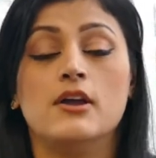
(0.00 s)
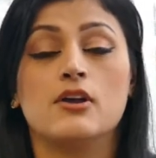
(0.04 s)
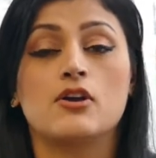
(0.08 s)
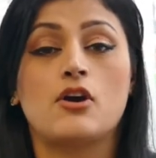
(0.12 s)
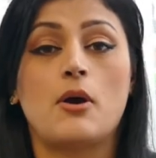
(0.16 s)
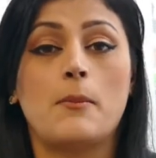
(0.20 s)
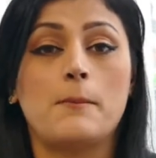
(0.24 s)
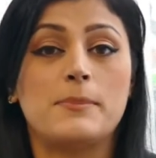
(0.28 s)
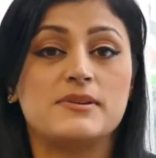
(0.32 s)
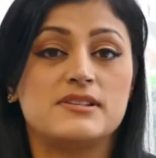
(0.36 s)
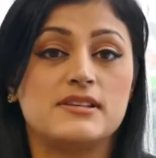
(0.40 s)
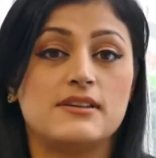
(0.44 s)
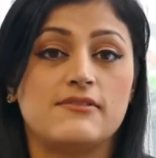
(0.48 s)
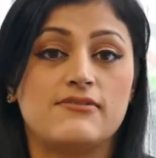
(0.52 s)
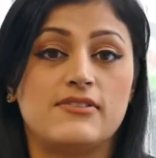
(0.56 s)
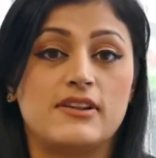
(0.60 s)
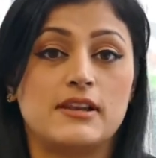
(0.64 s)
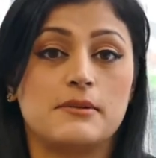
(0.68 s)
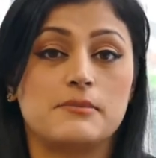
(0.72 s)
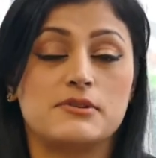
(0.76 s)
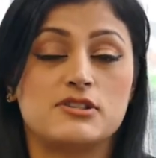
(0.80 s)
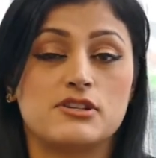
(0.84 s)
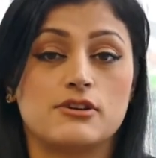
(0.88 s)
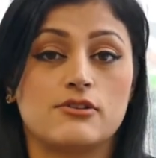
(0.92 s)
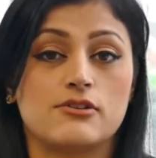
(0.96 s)
composite
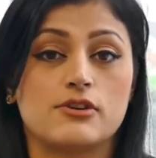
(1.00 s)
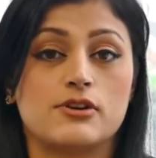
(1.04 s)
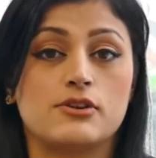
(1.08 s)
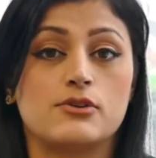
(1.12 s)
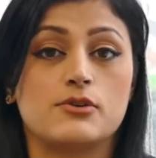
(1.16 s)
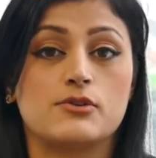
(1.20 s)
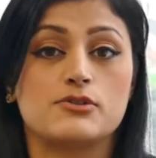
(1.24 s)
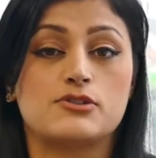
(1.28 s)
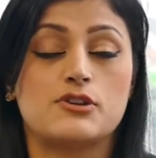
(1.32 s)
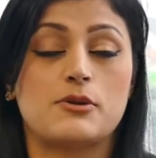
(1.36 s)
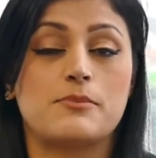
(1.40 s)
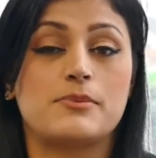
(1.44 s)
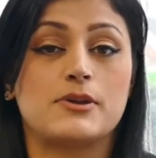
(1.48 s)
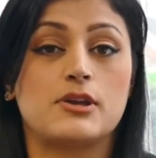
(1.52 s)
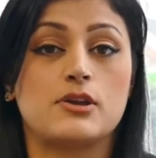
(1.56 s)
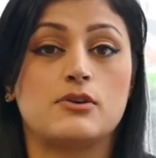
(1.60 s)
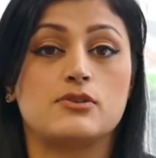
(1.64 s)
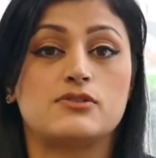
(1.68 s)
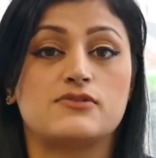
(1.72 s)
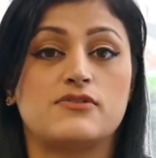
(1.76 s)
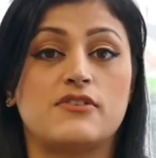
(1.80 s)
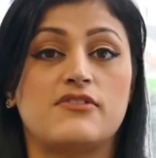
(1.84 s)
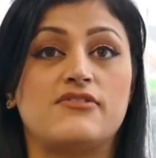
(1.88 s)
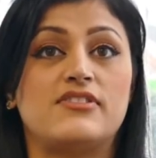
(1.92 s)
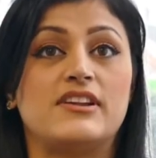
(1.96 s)
filling material can also be
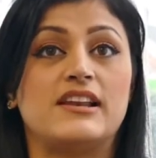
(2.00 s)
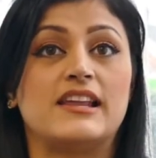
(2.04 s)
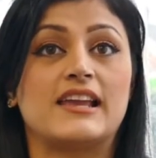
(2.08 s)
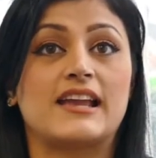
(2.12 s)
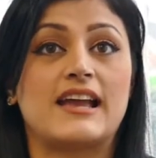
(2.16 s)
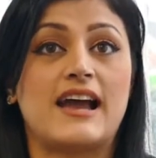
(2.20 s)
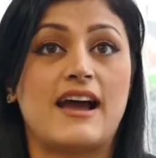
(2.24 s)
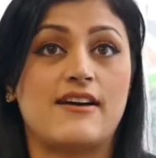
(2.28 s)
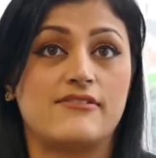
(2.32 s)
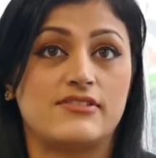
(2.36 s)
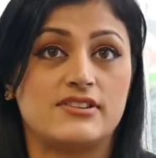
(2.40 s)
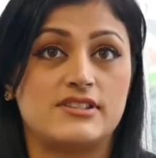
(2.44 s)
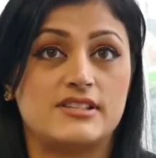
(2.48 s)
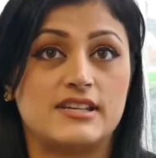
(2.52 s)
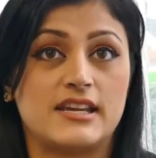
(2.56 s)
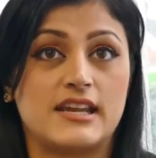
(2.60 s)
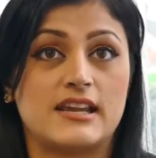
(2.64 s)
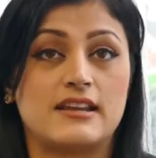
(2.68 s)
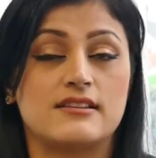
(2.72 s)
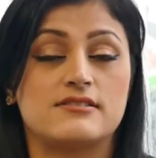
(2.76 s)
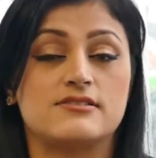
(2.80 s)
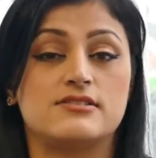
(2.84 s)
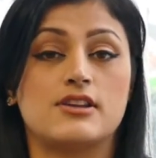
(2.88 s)
used for filling cavities.